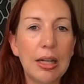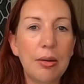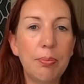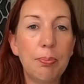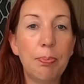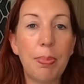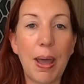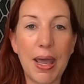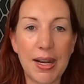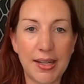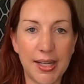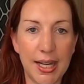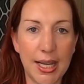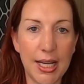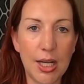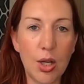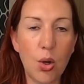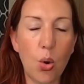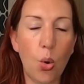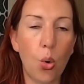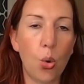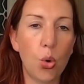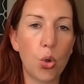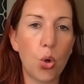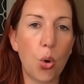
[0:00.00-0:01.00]
bedding
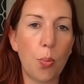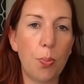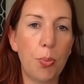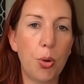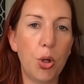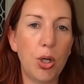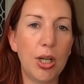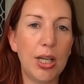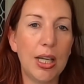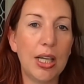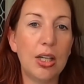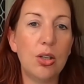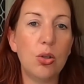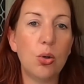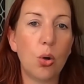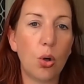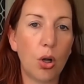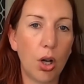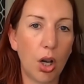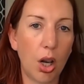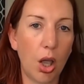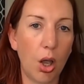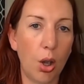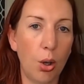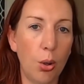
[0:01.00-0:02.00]
or you're putting in your
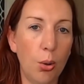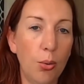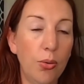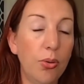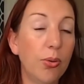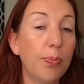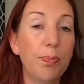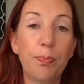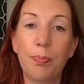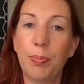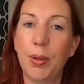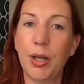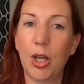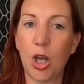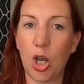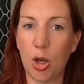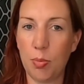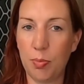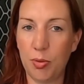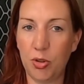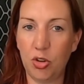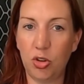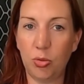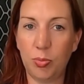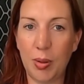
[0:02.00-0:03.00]
clothes, big
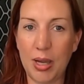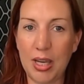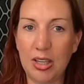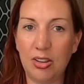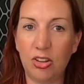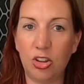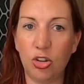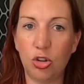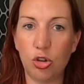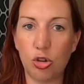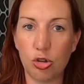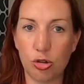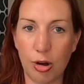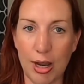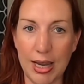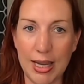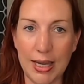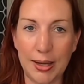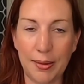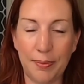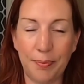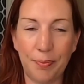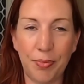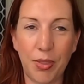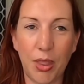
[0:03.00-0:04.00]
open space is great.
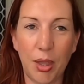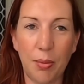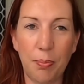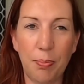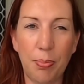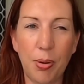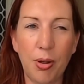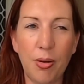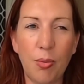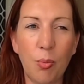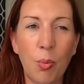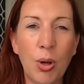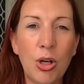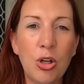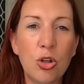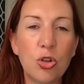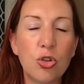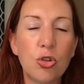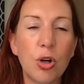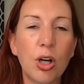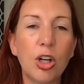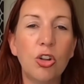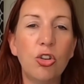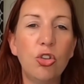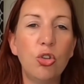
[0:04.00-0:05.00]
But when you're
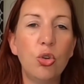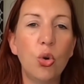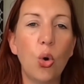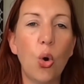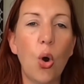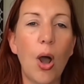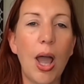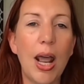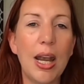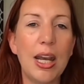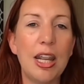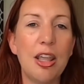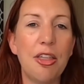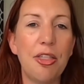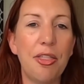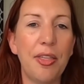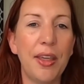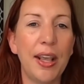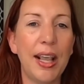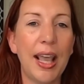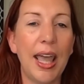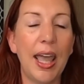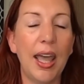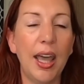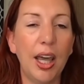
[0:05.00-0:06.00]
trying to store
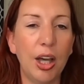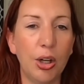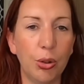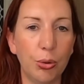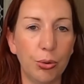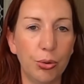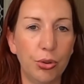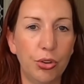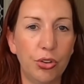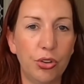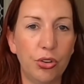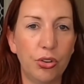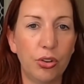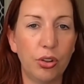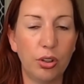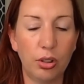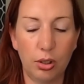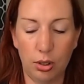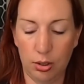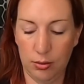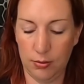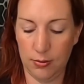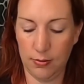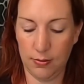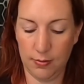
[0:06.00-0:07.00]
anything else,
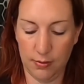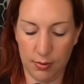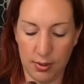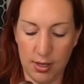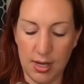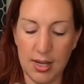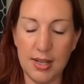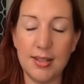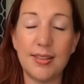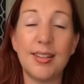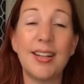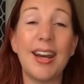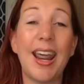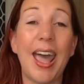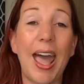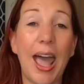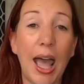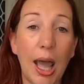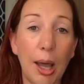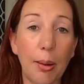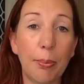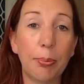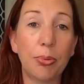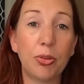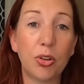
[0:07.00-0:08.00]
it's an
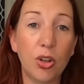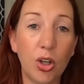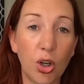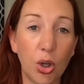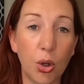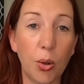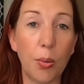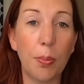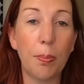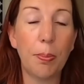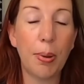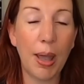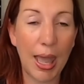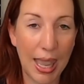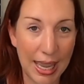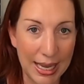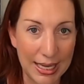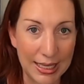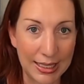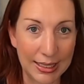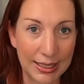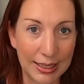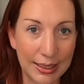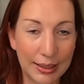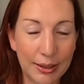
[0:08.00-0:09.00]
absolute
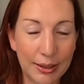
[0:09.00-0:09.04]
pain.